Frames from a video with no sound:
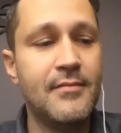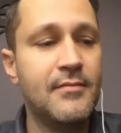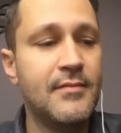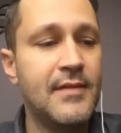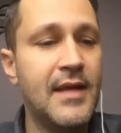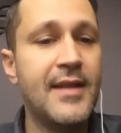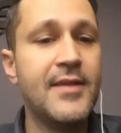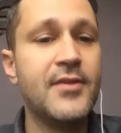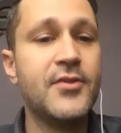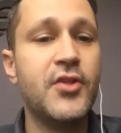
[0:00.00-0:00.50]

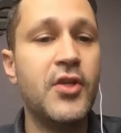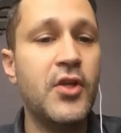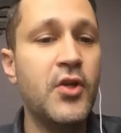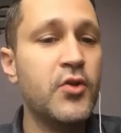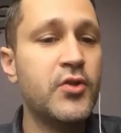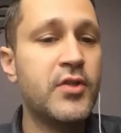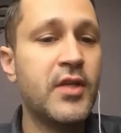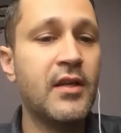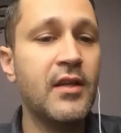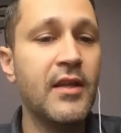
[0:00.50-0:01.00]
that is
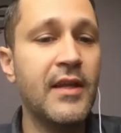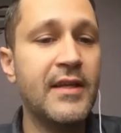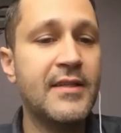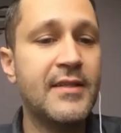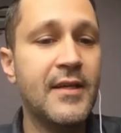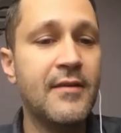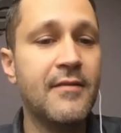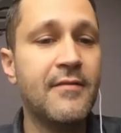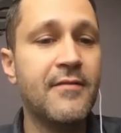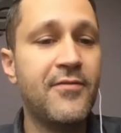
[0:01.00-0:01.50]
using
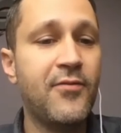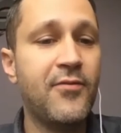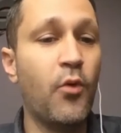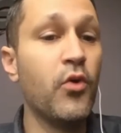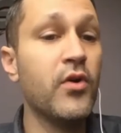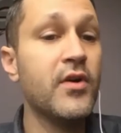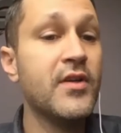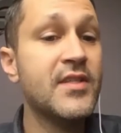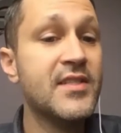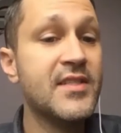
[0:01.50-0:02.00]
LinkedIn
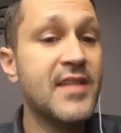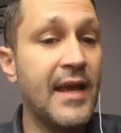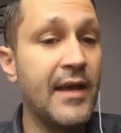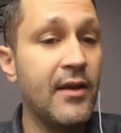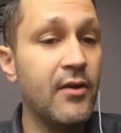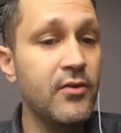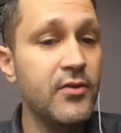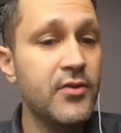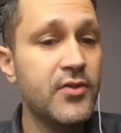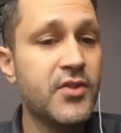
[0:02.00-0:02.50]
for
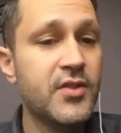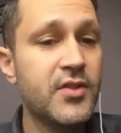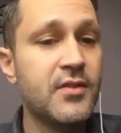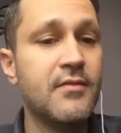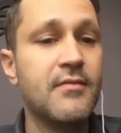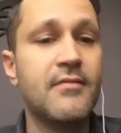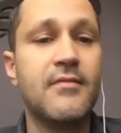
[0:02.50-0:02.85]
sales,